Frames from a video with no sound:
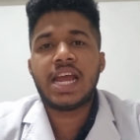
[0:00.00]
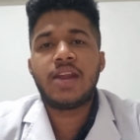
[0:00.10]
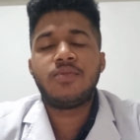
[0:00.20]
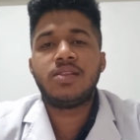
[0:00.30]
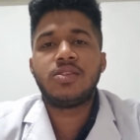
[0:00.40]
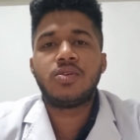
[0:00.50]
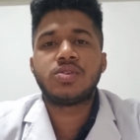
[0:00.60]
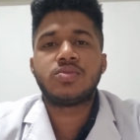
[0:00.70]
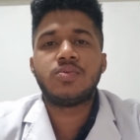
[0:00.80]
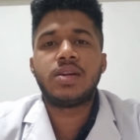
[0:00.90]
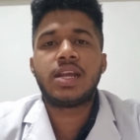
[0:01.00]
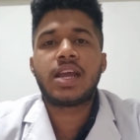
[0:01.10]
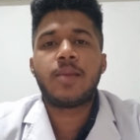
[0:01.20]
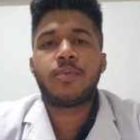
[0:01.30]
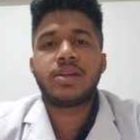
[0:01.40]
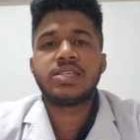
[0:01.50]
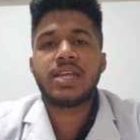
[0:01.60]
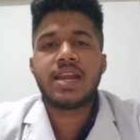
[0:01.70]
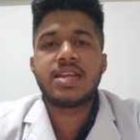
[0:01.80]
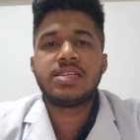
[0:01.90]
and when those vertical
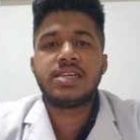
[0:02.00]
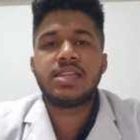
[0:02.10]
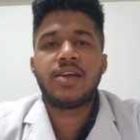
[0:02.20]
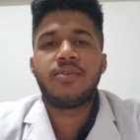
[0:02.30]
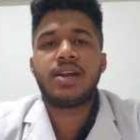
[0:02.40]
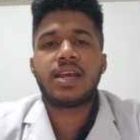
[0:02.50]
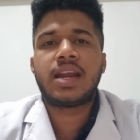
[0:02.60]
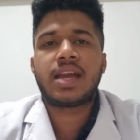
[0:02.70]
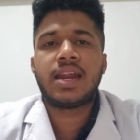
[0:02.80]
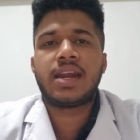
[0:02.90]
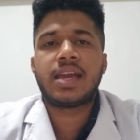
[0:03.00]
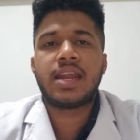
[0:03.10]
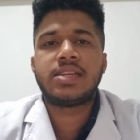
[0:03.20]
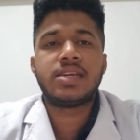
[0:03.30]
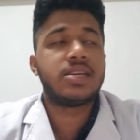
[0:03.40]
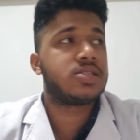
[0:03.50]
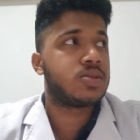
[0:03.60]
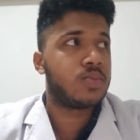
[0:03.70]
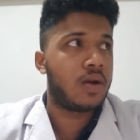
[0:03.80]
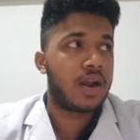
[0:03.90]
potential energy in the vertical kinetic energy is
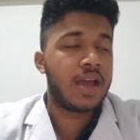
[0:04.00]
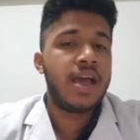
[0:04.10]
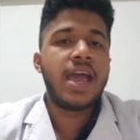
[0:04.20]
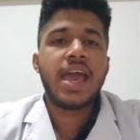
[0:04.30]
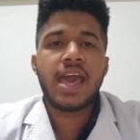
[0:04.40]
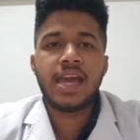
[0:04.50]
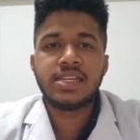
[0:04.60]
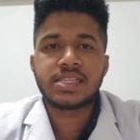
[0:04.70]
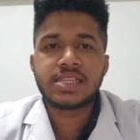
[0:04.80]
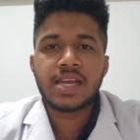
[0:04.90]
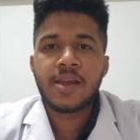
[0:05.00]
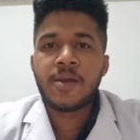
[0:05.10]
small, hence